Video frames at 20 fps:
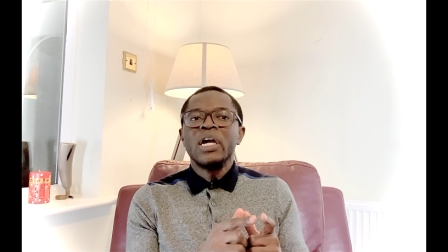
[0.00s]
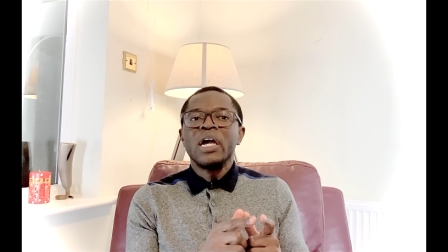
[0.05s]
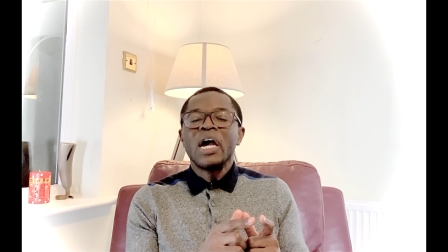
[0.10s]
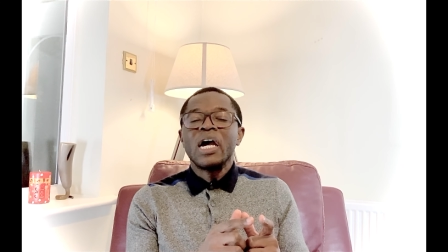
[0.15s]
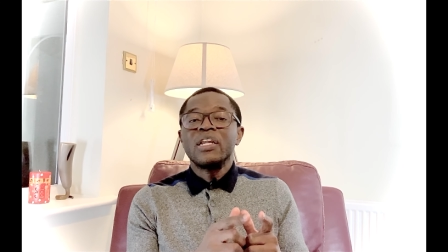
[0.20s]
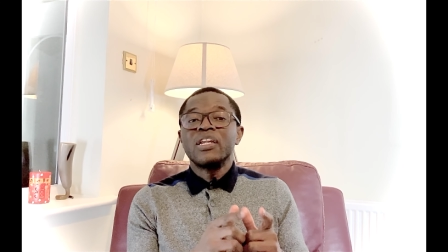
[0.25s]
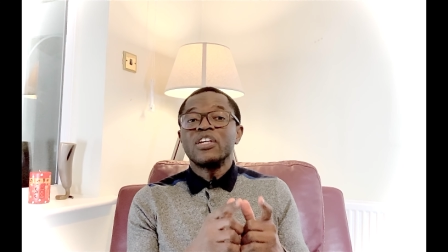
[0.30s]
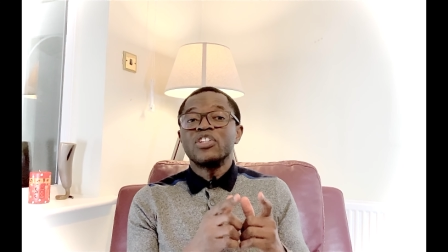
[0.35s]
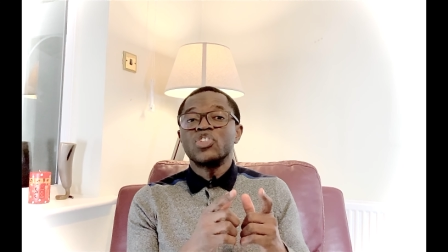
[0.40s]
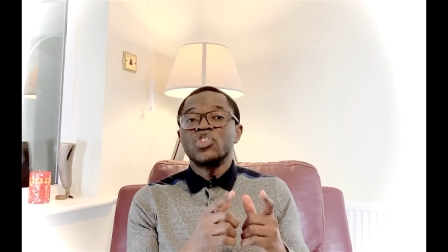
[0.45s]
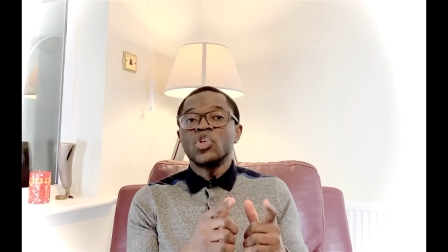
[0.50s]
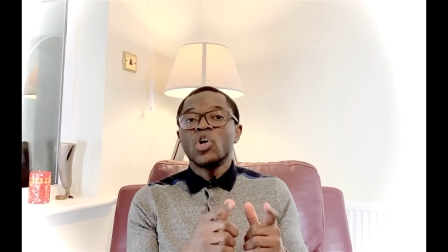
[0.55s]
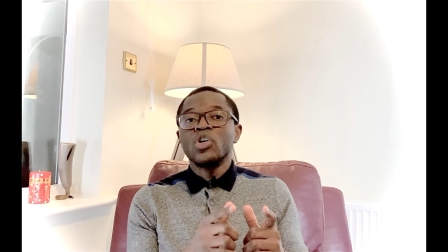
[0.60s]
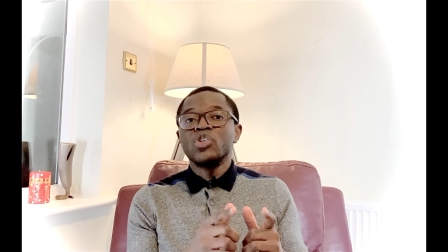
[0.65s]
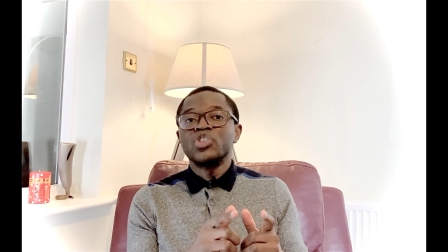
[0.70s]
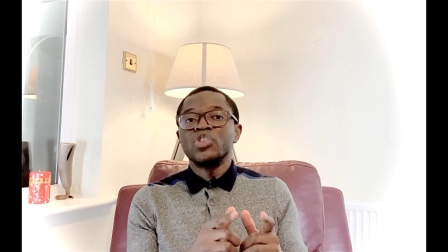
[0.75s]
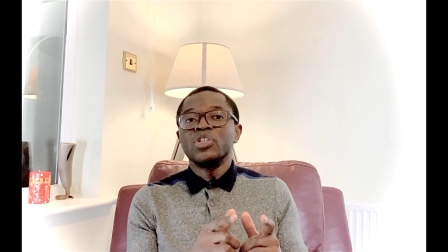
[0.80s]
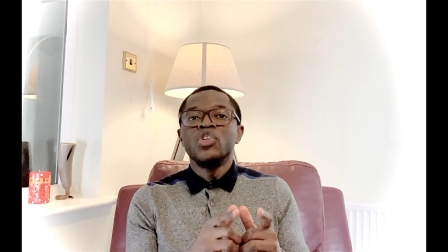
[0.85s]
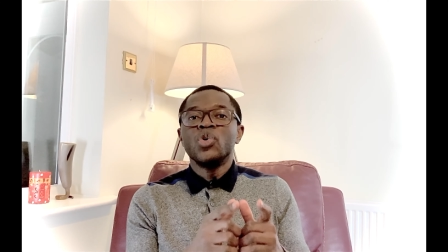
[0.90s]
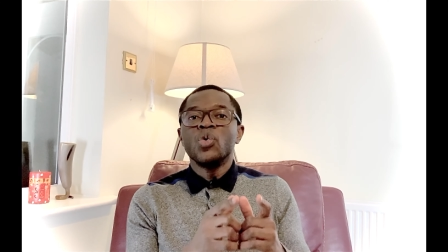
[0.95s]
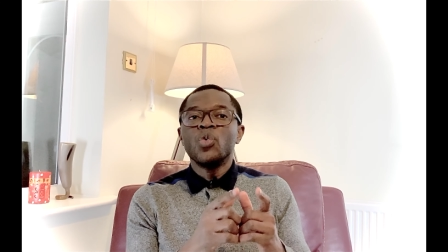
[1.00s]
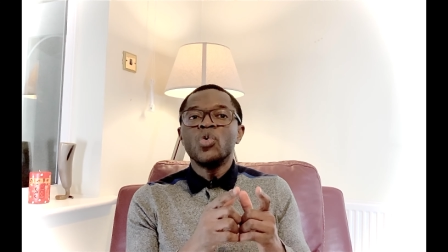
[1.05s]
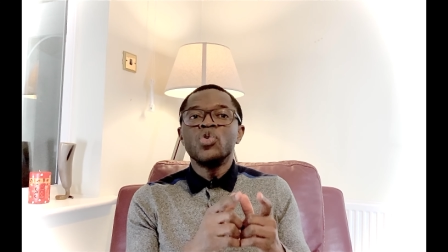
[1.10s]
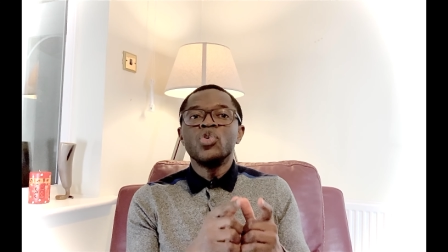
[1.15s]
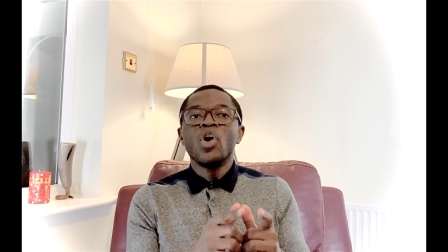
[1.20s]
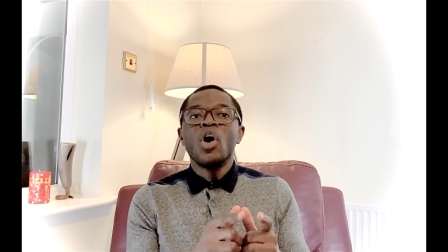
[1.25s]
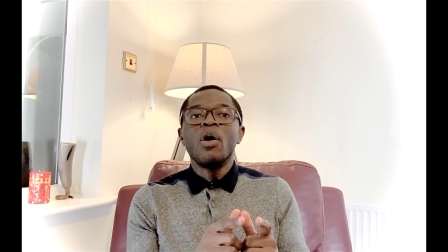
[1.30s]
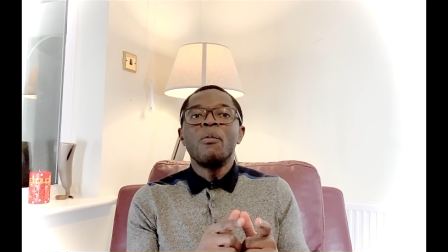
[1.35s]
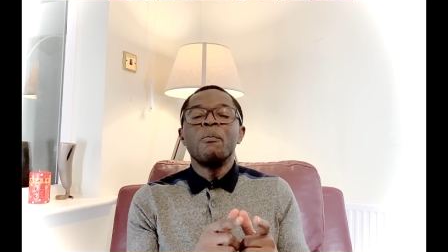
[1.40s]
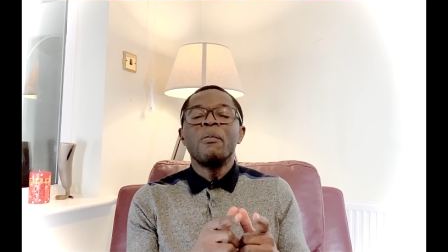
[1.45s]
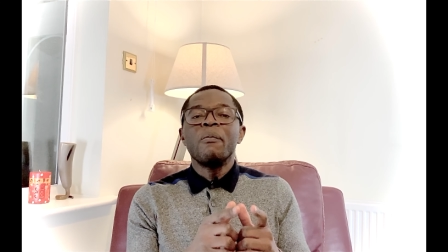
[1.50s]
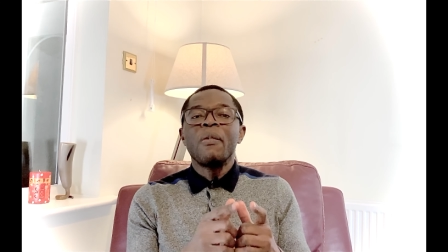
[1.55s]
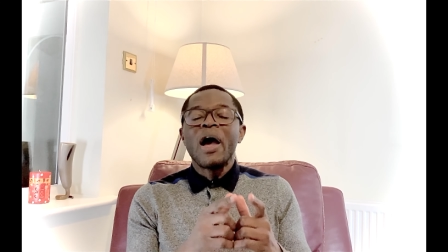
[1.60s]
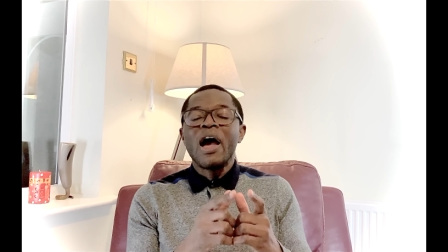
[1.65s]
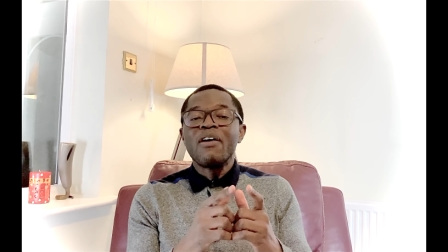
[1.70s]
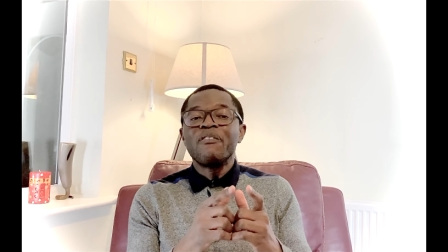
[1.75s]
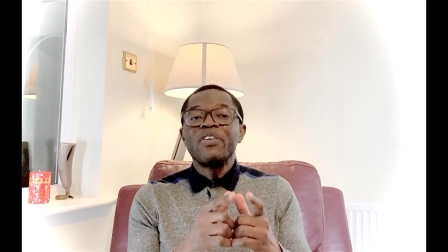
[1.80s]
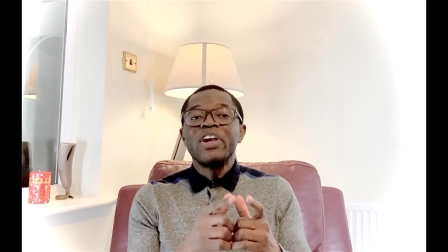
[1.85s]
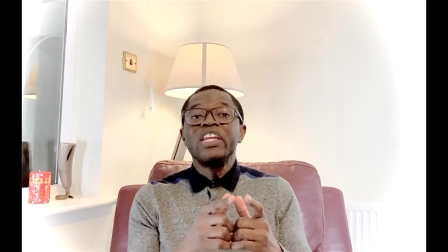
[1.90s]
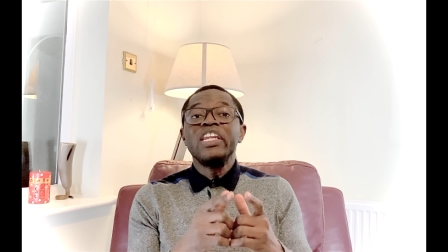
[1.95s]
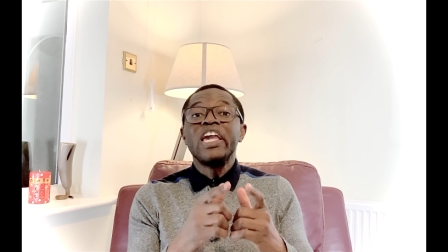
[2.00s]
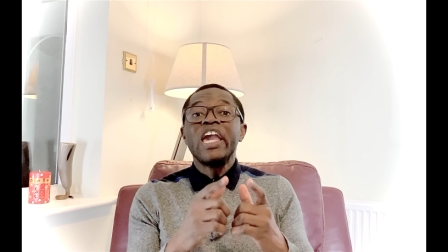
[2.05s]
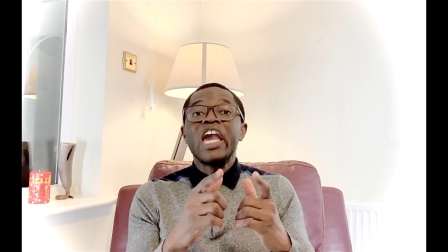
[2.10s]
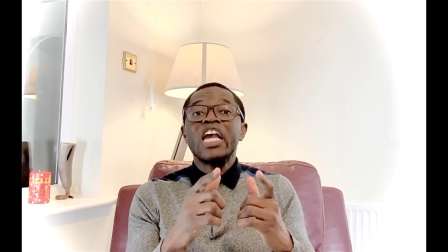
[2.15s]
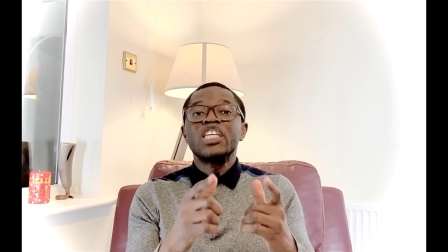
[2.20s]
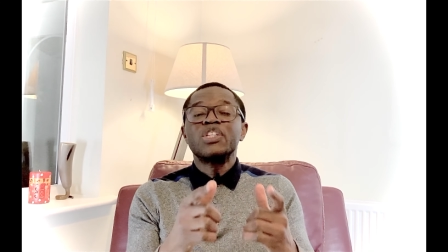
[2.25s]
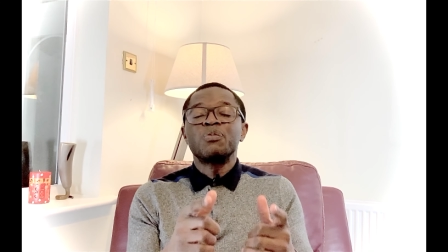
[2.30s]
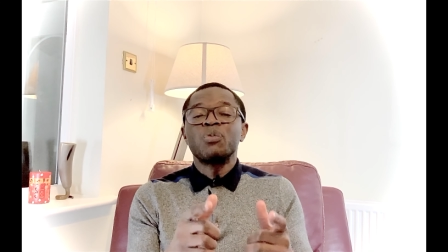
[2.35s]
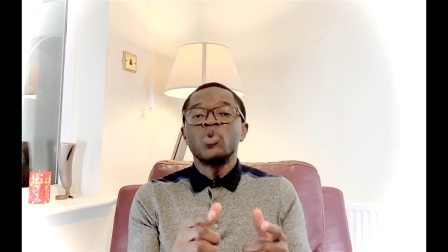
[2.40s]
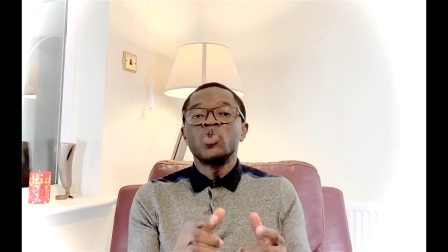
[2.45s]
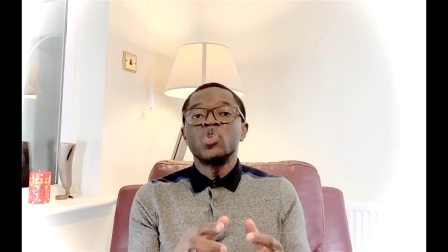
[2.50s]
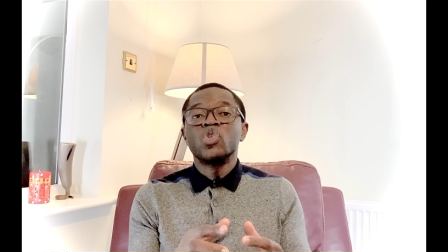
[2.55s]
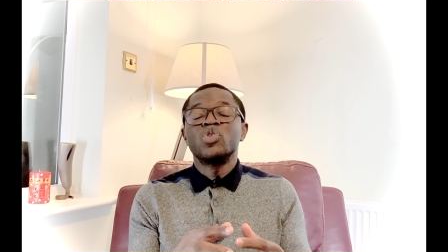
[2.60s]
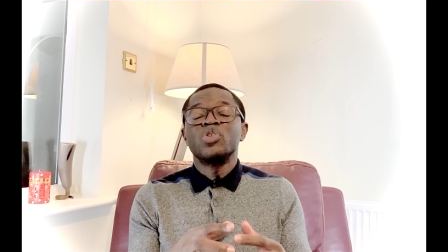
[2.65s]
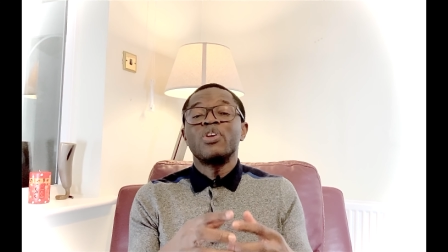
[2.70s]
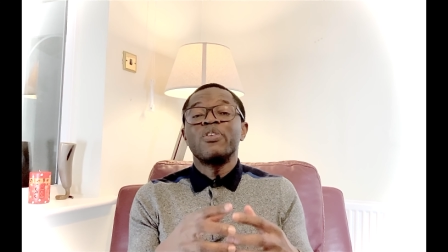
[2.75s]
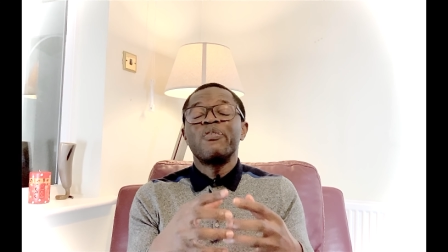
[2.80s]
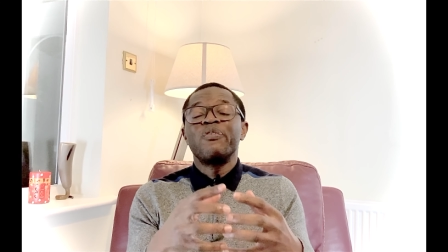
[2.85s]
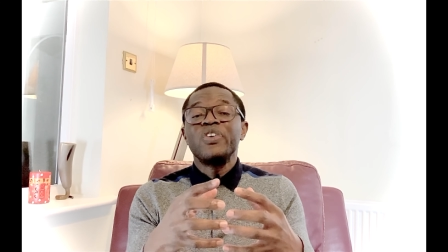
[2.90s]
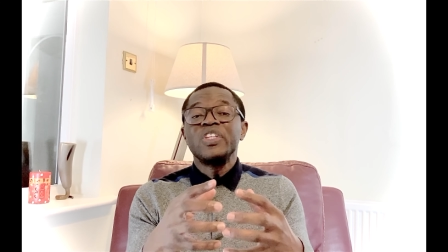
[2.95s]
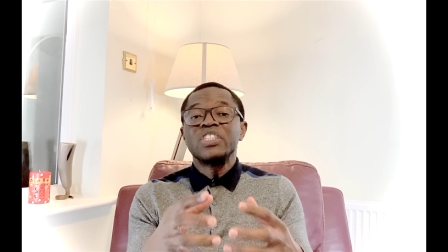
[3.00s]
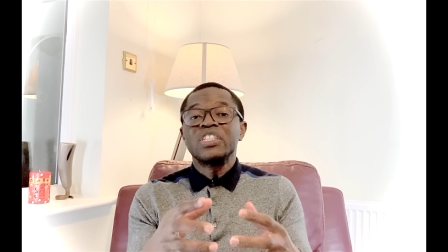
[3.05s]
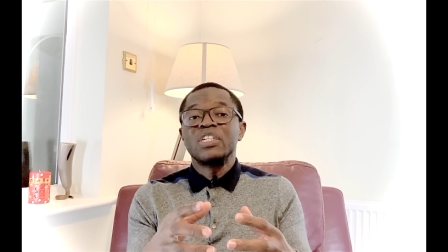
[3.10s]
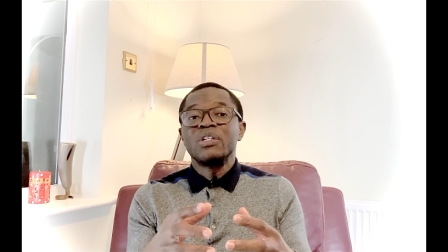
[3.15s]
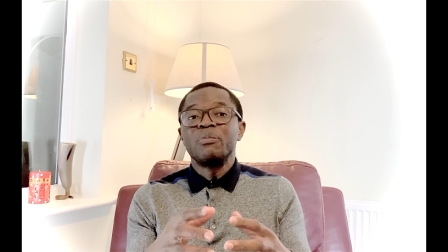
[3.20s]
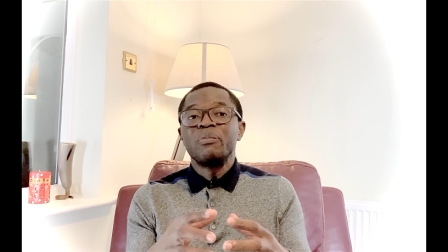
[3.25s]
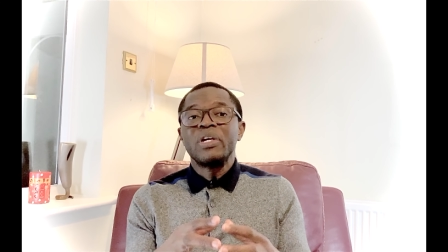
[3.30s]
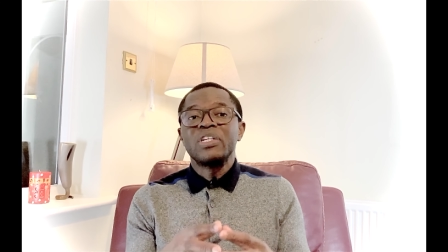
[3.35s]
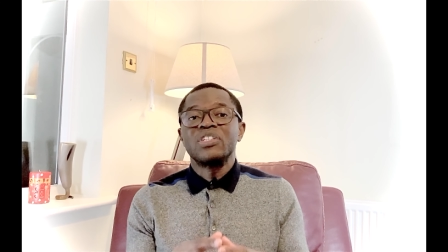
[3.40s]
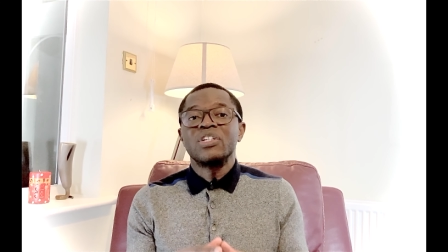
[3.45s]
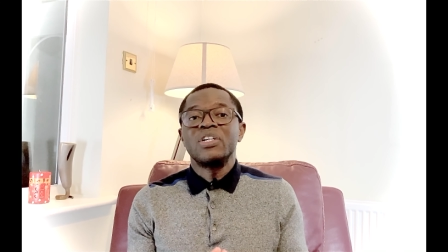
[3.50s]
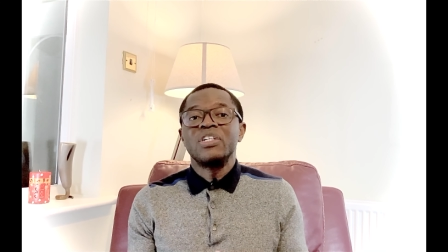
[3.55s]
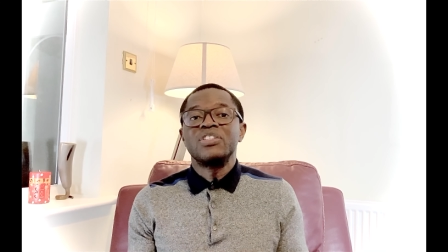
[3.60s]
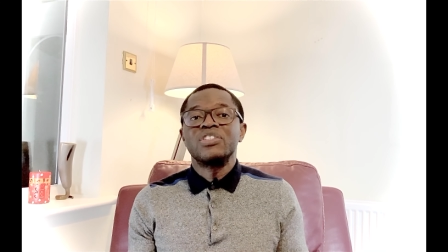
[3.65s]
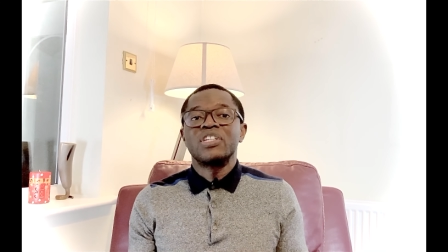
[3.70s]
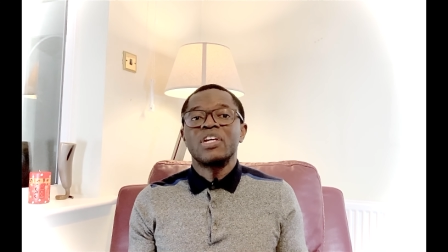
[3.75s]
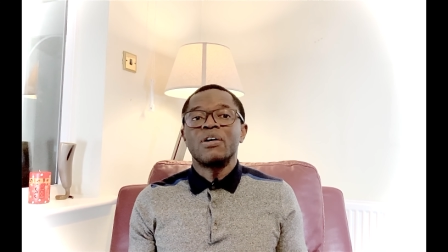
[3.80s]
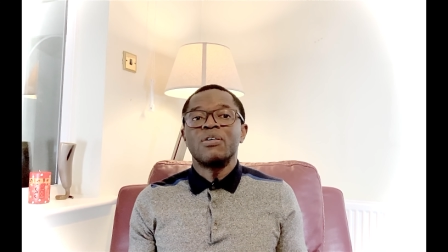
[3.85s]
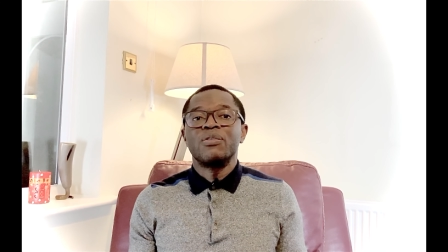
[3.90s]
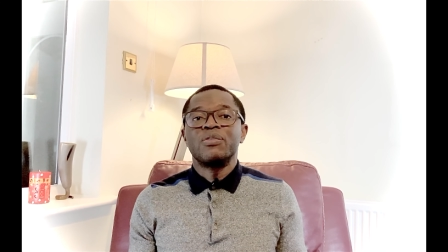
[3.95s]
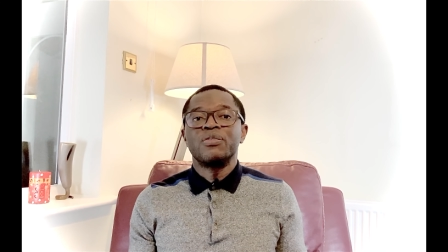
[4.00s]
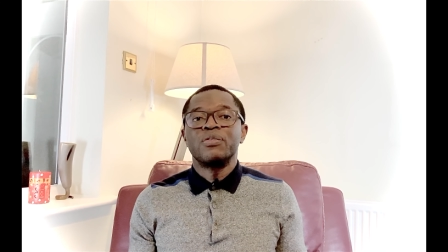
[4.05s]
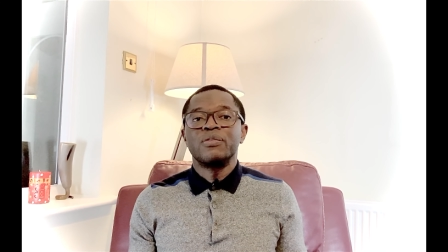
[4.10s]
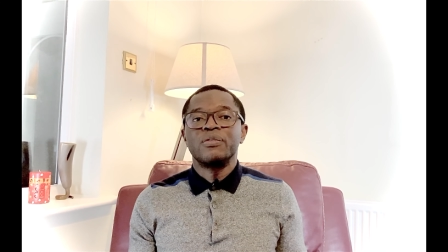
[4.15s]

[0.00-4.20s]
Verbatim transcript: and as such, you will not have any exposure to the physical metal itself.